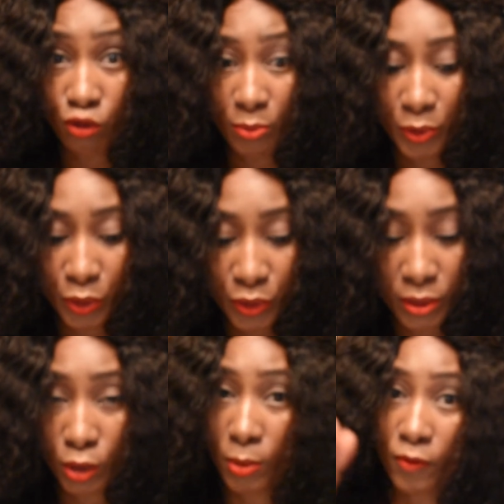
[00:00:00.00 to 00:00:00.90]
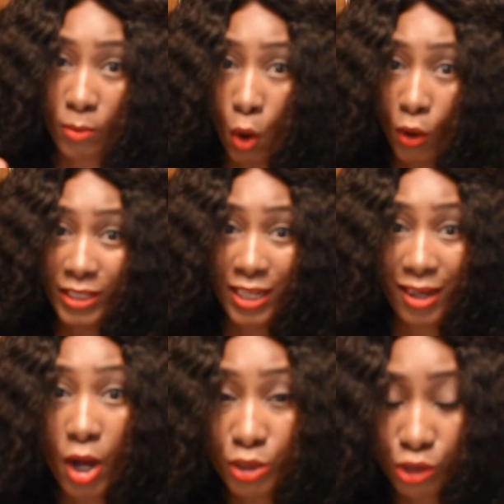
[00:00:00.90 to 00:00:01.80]
European Union, come from other
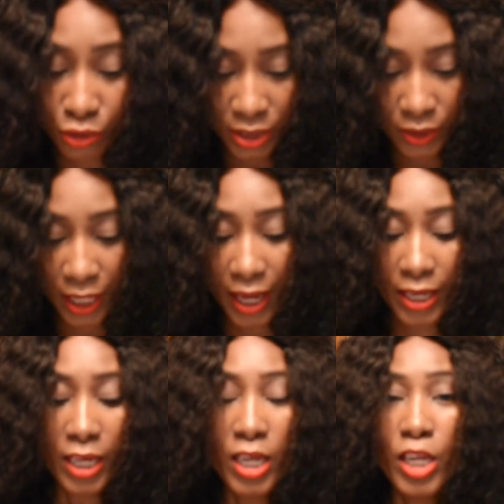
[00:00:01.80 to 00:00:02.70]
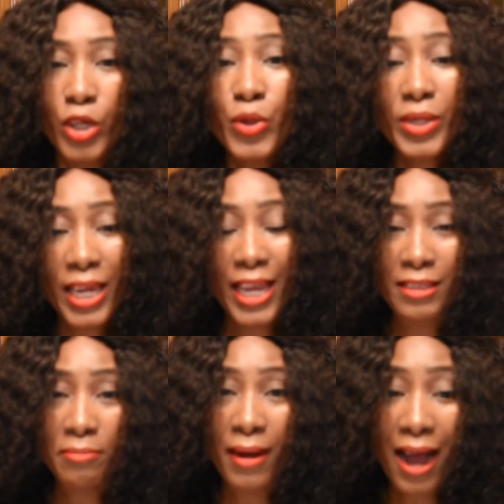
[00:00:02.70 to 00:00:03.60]
countries. Okay, you
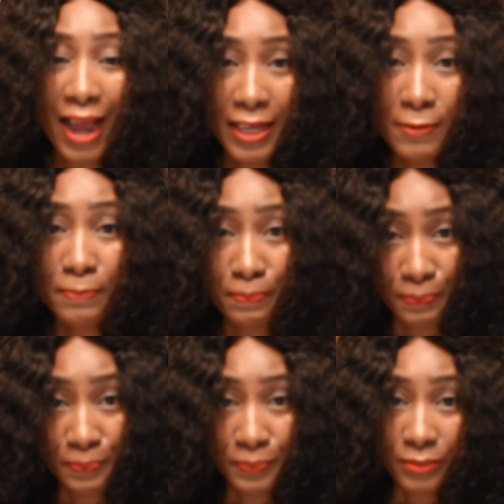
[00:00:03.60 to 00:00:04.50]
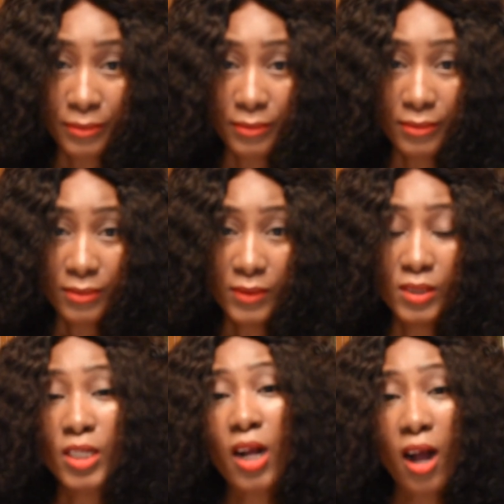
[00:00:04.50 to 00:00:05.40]
can buy
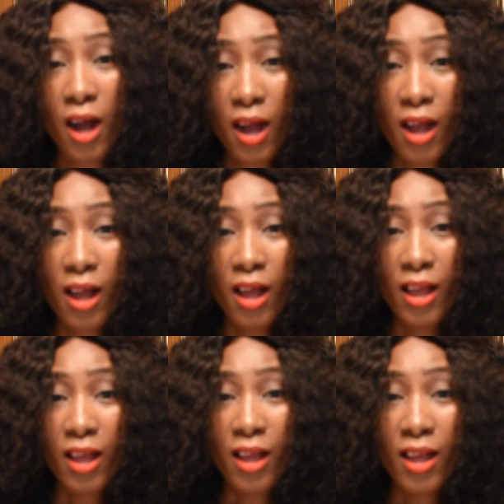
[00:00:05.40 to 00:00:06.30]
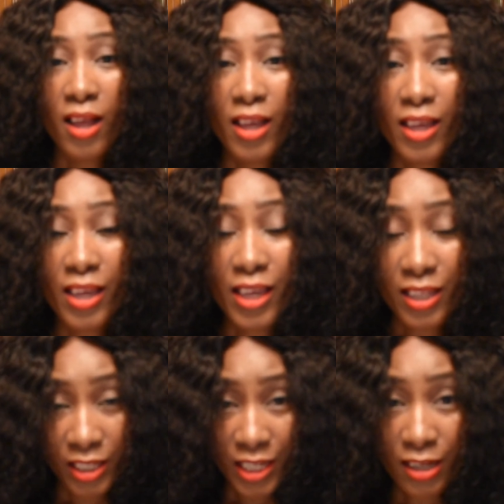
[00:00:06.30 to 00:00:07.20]
the car
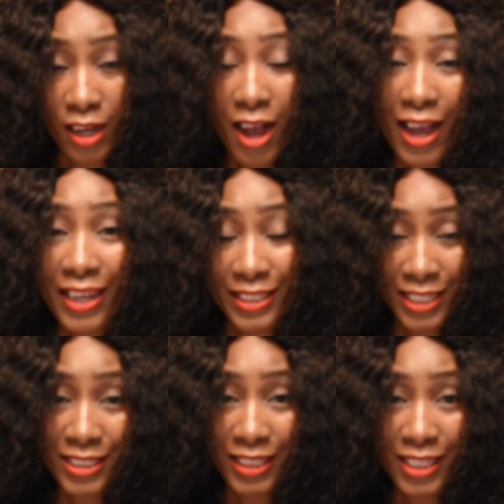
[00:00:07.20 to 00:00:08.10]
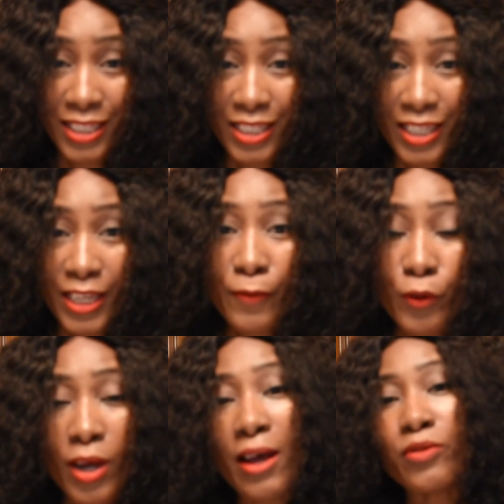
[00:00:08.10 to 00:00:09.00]
in Italy if
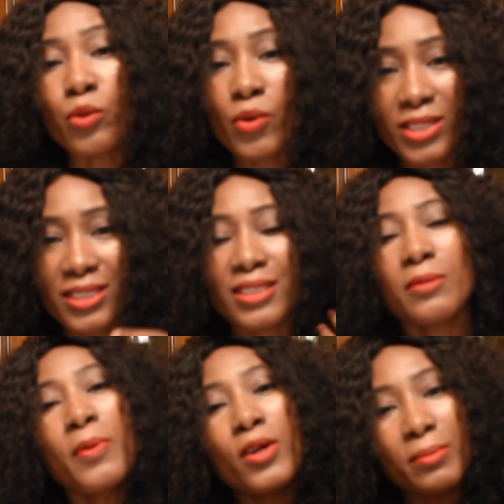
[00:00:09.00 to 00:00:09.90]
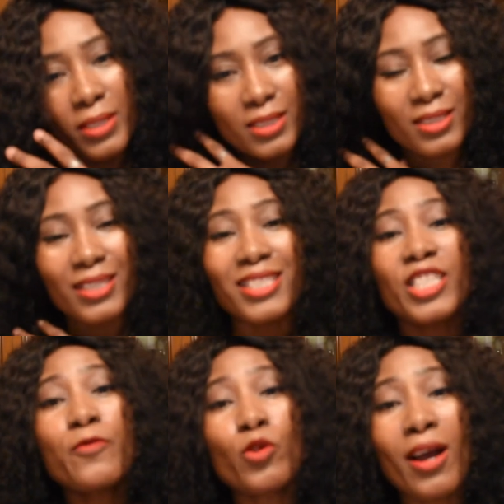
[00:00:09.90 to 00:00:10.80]
you have the resident permits. Yes,
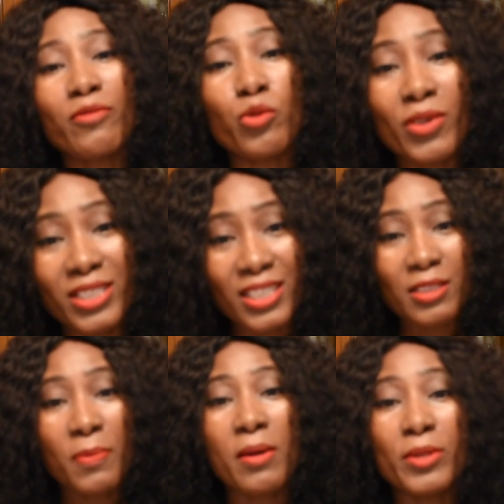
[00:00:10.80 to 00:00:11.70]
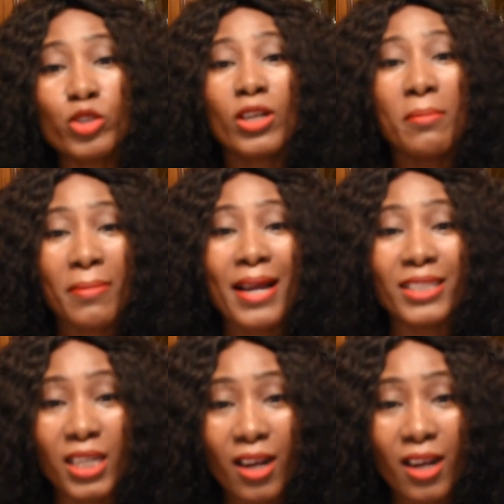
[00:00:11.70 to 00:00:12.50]
if you have the resident permit, you can buy